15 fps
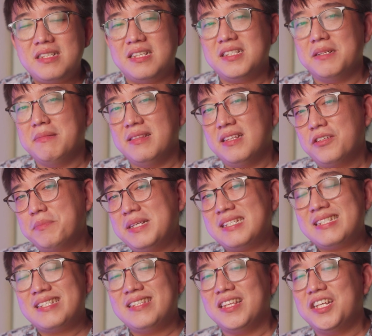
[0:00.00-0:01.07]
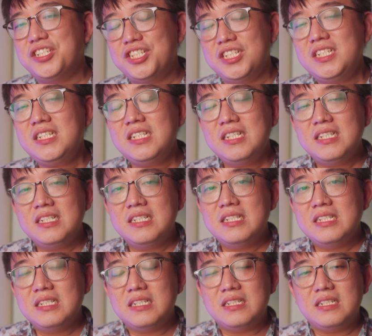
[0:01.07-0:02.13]
and a little bit sludgy,
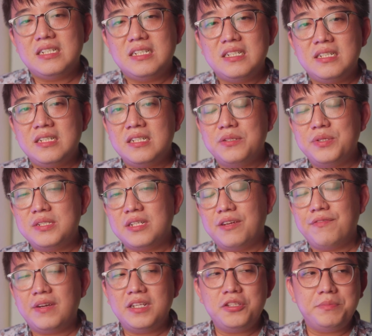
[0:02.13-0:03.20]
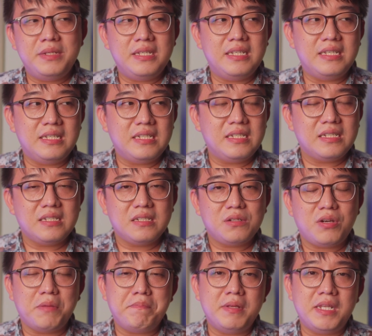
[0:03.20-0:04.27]
which I find to be
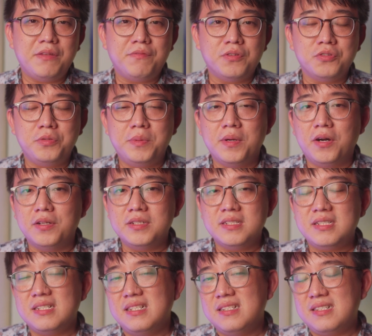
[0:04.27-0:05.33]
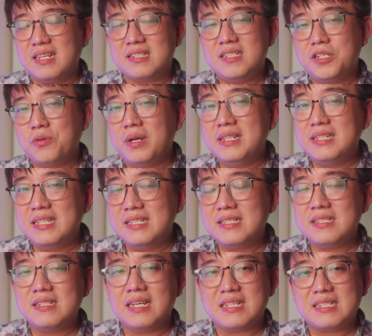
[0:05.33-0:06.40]
quite pitiful, to be honest. It is actually quite
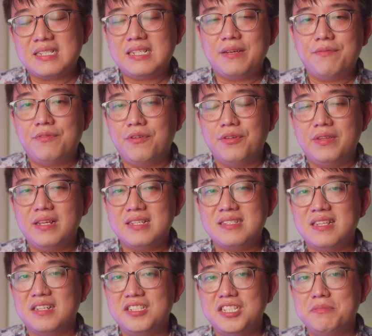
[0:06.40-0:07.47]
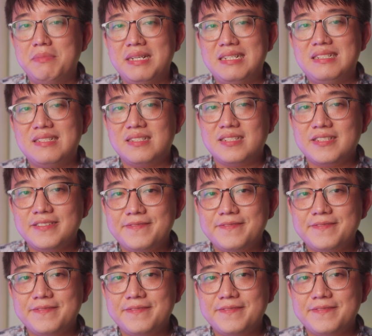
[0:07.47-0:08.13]
decent except for that sludgy bass.